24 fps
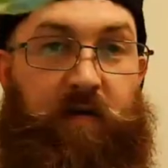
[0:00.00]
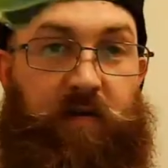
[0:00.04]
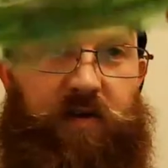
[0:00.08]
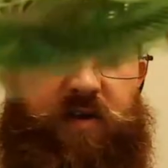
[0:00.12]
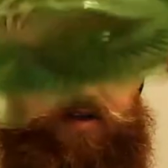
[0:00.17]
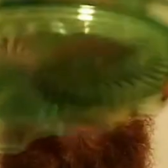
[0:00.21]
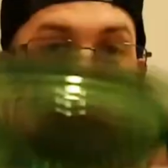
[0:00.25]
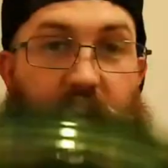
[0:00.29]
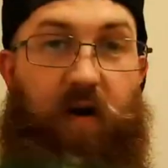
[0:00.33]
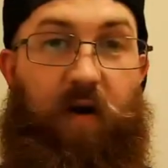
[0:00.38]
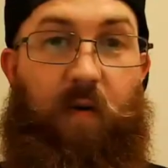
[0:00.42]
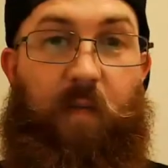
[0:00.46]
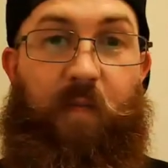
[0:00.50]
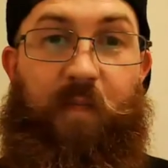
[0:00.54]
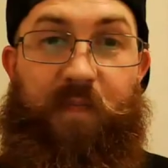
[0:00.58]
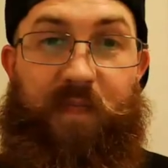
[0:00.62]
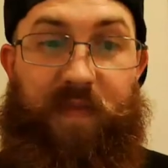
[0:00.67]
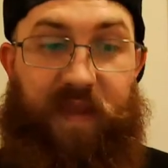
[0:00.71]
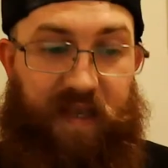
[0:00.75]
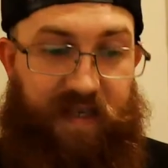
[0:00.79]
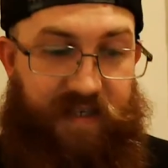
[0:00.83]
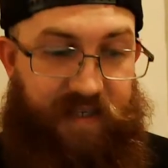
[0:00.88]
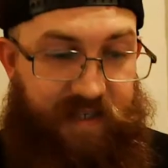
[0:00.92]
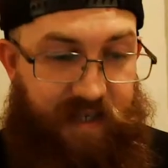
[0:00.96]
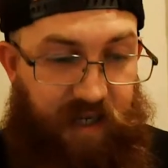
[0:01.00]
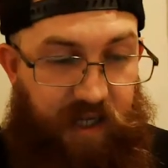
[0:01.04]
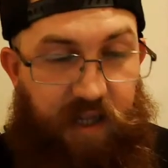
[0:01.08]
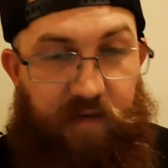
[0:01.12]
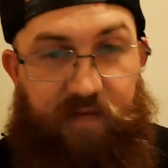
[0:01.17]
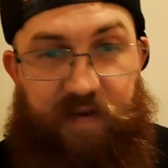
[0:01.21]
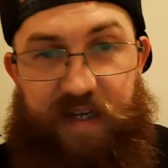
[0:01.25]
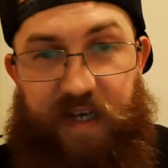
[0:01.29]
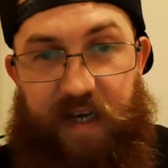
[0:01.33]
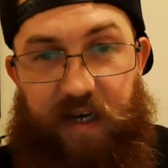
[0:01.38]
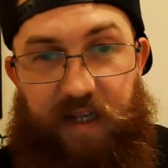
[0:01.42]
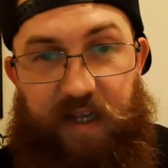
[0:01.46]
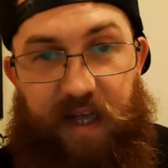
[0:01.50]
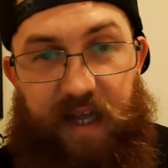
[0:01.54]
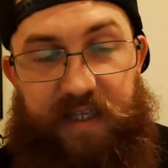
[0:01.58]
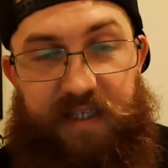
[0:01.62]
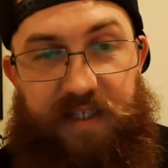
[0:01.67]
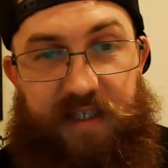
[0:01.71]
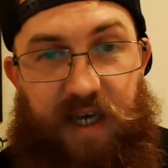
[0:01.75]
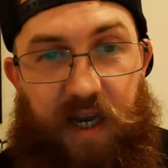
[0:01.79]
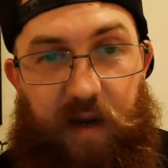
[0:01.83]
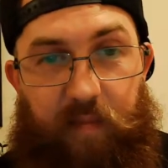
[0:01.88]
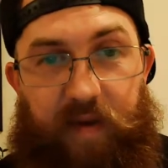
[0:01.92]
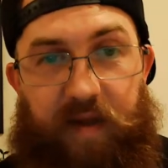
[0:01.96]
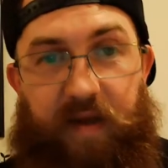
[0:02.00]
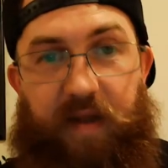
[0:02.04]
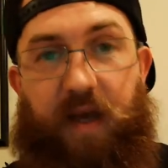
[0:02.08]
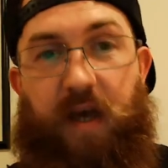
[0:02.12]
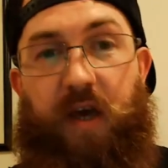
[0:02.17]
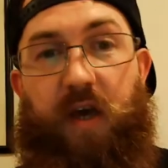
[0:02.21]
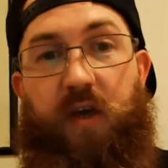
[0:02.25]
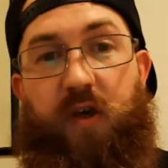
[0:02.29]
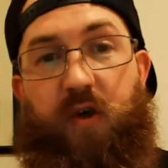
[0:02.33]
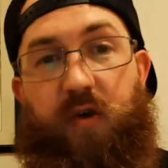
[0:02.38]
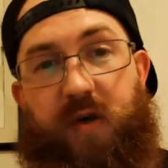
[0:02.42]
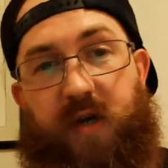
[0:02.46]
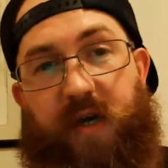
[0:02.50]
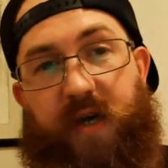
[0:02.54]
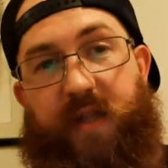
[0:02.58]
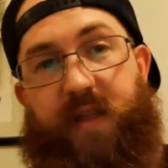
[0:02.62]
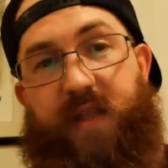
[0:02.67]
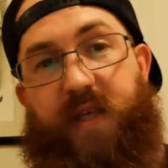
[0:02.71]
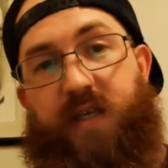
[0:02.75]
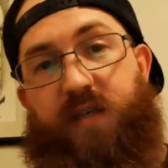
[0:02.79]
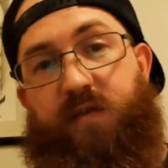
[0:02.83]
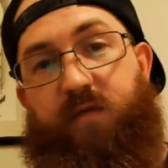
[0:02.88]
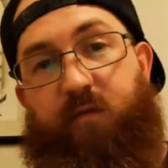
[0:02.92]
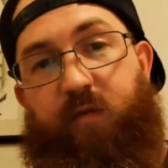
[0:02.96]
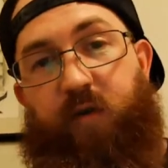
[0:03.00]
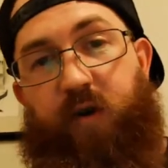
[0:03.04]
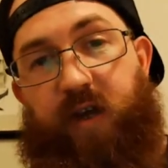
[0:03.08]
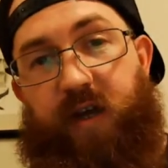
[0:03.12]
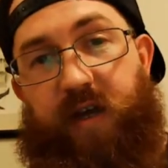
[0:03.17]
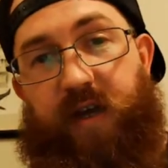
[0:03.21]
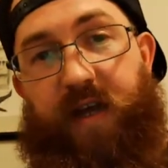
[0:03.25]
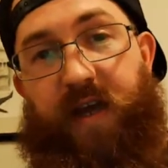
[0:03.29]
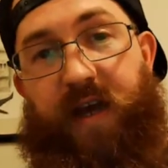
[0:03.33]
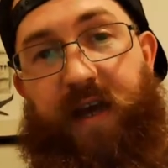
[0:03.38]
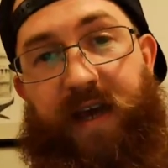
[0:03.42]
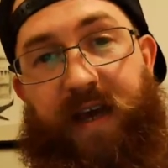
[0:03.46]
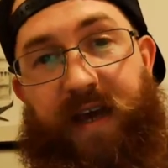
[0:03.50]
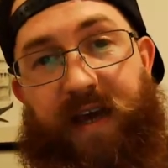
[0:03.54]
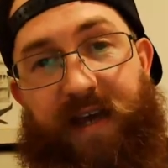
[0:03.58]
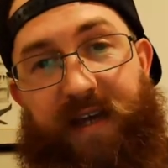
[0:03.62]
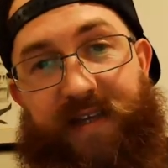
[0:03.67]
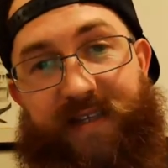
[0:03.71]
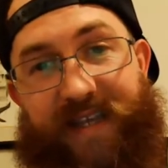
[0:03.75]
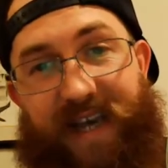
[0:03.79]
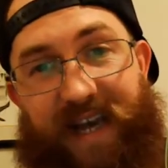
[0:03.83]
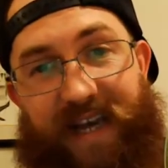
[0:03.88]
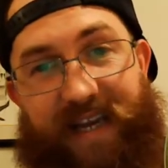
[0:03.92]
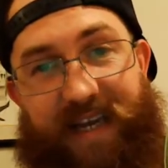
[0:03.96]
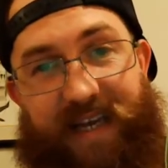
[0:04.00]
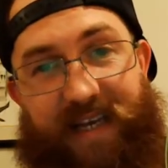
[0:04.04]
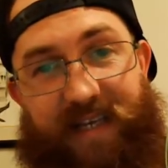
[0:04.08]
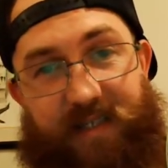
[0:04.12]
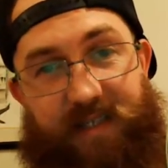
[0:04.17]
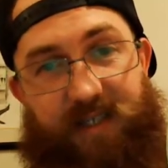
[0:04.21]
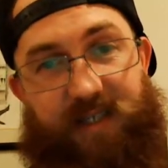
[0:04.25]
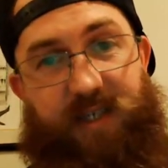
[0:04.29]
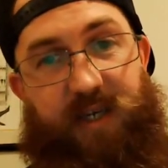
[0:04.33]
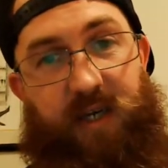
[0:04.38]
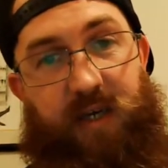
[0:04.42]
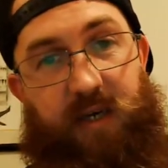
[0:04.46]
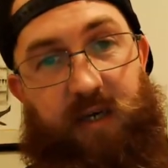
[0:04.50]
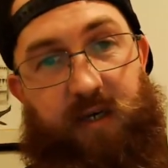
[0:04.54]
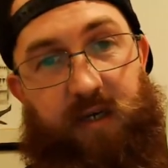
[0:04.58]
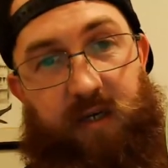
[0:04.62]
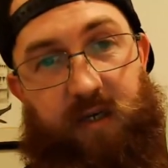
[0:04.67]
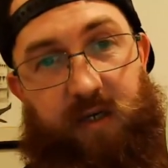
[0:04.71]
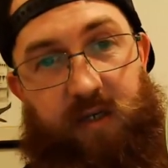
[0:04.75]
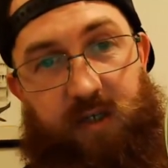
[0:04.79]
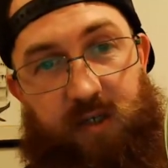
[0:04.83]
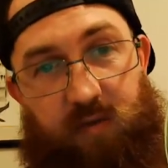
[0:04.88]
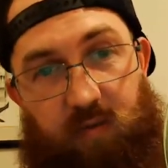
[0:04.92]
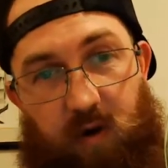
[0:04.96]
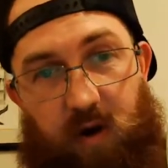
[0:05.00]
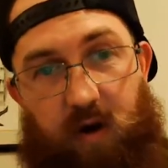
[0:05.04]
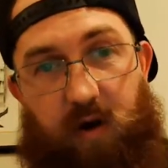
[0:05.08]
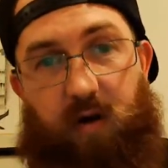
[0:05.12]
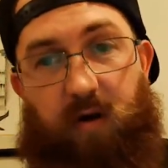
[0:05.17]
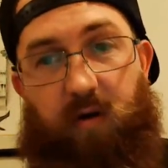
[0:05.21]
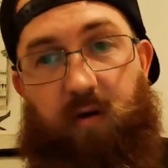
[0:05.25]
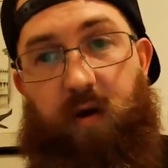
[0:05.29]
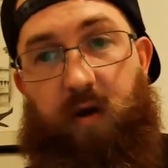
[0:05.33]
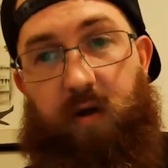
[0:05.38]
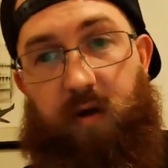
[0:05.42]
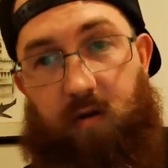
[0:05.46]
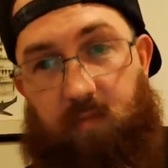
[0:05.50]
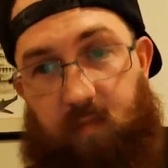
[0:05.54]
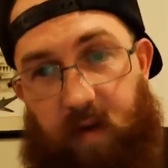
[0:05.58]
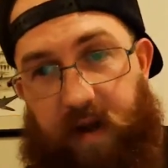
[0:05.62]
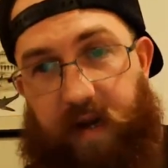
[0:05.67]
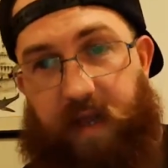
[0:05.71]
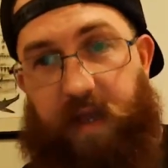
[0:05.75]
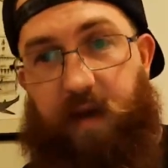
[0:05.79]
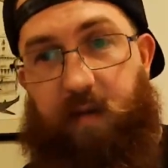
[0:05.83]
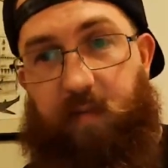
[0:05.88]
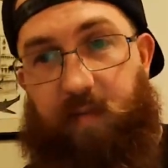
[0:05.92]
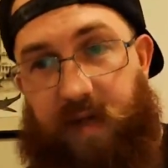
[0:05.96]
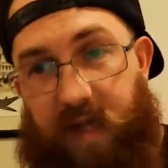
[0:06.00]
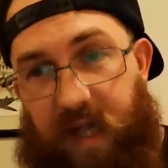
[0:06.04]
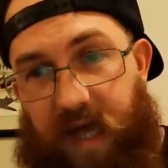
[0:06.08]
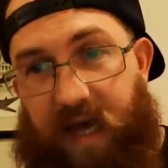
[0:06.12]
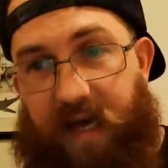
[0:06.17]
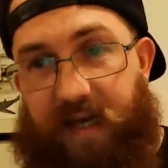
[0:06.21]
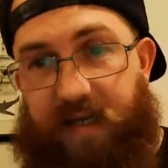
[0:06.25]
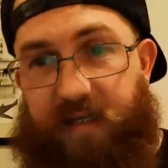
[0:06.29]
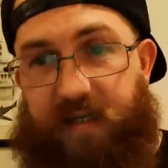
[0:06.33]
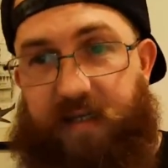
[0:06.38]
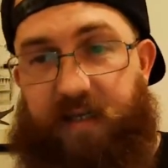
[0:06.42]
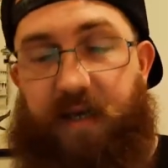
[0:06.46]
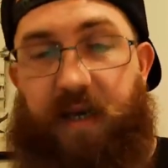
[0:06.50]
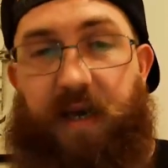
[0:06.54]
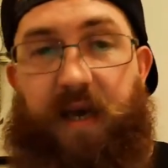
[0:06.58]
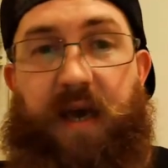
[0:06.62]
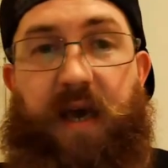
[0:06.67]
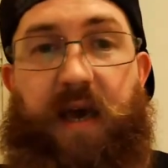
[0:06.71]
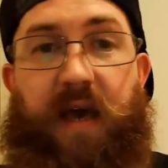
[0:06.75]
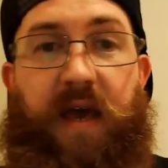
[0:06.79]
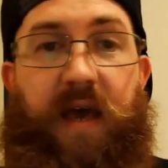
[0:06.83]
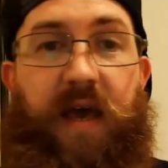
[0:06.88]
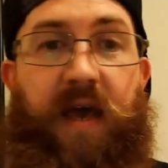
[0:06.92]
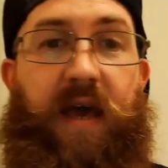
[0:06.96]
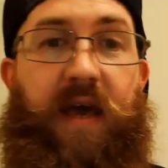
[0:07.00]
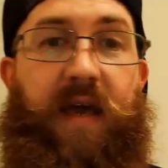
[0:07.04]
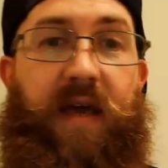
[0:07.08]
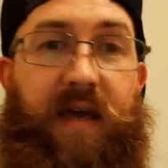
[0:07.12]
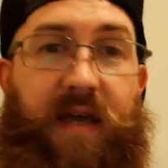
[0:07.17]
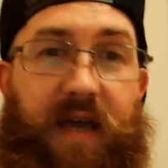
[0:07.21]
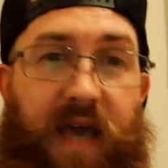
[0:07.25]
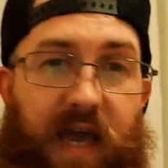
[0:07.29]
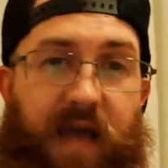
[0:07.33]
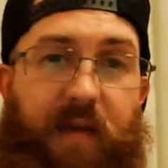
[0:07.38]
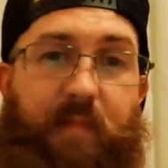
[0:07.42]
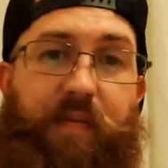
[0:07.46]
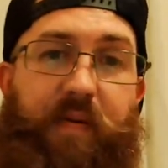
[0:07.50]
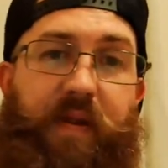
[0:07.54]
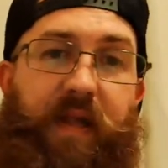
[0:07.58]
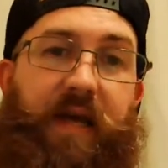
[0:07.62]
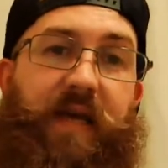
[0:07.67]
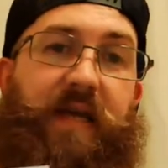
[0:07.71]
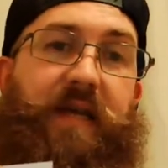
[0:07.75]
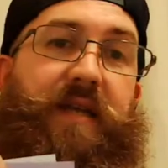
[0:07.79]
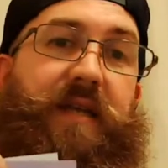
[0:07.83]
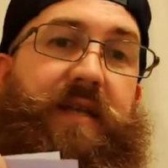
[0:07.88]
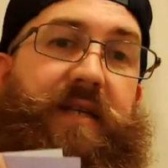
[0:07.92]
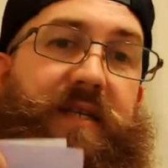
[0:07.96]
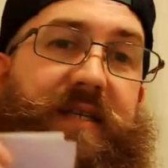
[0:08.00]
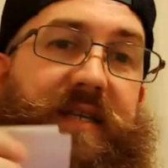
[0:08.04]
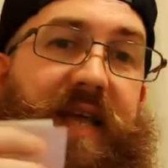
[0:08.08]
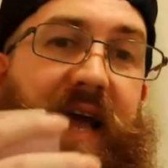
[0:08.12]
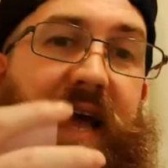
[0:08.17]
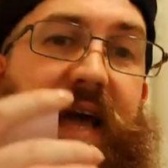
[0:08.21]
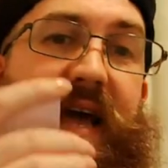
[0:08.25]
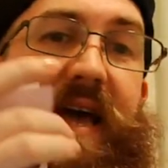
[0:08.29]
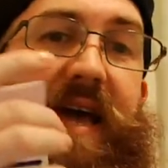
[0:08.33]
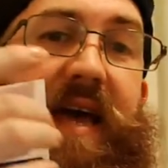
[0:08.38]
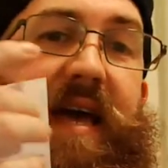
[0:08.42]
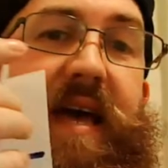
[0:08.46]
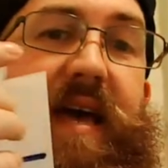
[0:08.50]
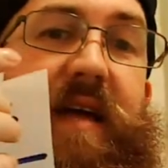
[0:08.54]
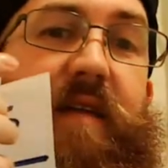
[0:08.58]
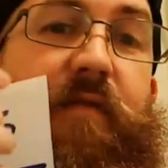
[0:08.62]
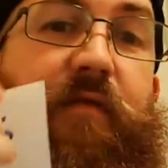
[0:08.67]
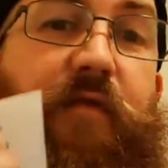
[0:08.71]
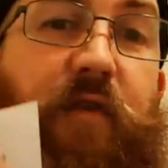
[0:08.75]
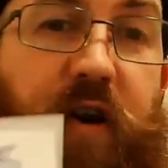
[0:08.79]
So, steal of a deal, ladies and gentlemen. You can get this footed 10-inch swirl uranium glass cake plate stand